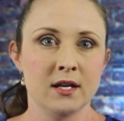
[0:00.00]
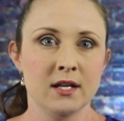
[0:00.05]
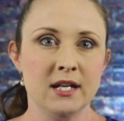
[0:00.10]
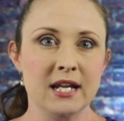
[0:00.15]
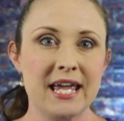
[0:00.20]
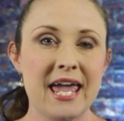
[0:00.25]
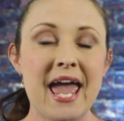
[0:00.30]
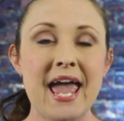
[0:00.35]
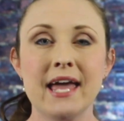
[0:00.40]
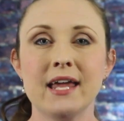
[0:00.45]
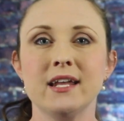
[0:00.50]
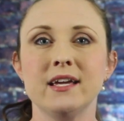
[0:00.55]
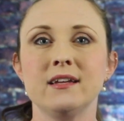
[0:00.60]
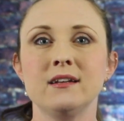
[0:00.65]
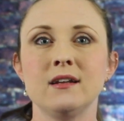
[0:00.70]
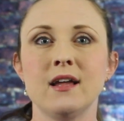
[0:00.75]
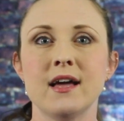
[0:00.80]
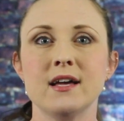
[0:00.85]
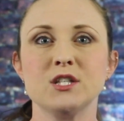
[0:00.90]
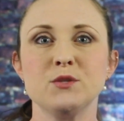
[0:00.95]
Now,
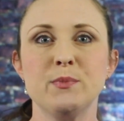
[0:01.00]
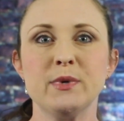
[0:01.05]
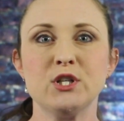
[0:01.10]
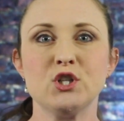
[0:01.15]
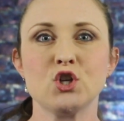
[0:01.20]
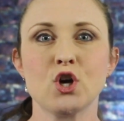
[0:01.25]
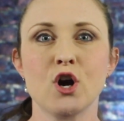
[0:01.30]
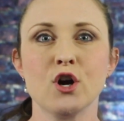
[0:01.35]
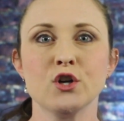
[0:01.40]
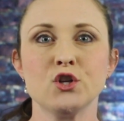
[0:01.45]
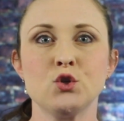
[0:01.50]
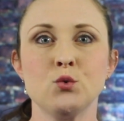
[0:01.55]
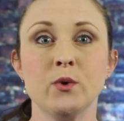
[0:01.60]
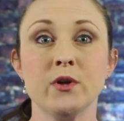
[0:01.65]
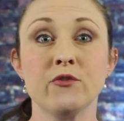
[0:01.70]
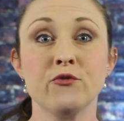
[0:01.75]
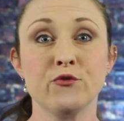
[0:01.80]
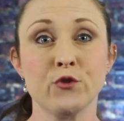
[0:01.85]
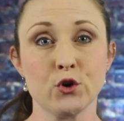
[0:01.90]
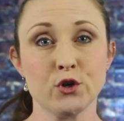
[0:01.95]
Cannon has been charged
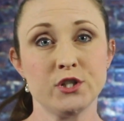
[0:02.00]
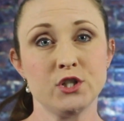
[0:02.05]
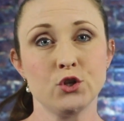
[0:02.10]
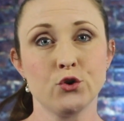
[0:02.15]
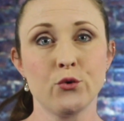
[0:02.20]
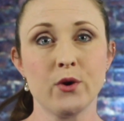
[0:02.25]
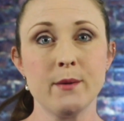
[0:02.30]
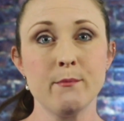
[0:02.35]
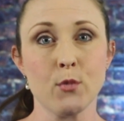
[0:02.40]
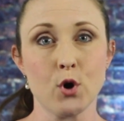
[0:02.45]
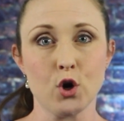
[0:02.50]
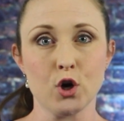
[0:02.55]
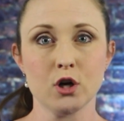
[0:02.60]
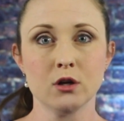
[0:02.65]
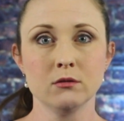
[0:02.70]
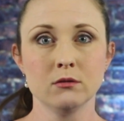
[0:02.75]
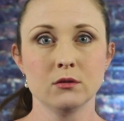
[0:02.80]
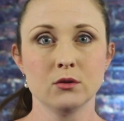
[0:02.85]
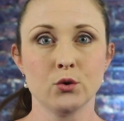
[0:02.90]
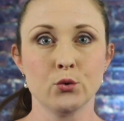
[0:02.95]
with first-degree
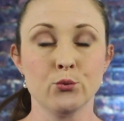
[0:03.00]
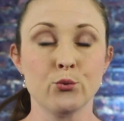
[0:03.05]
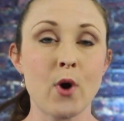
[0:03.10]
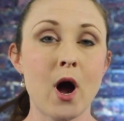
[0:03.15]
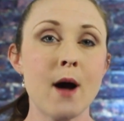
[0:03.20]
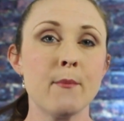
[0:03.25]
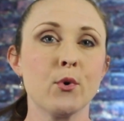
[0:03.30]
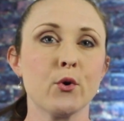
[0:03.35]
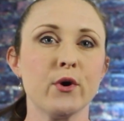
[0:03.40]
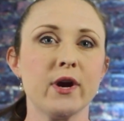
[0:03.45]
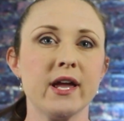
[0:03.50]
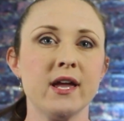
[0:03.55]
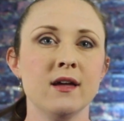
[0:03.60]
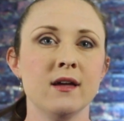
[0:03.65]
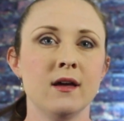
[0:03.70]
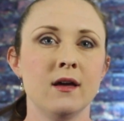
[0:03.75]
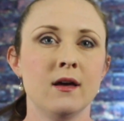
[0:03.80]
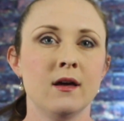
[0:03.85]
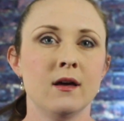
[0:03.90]
murder, robbery,